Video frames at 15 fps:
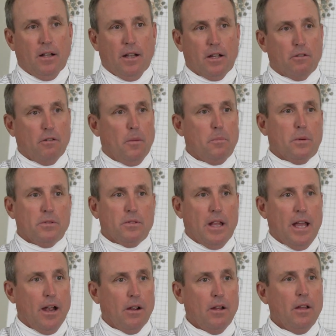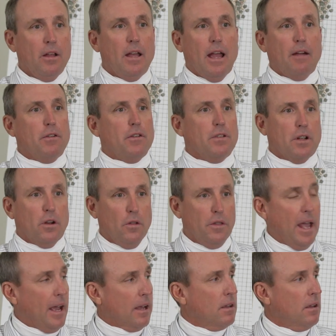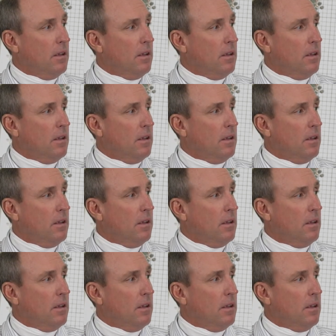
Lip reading: like Crump was there every single day.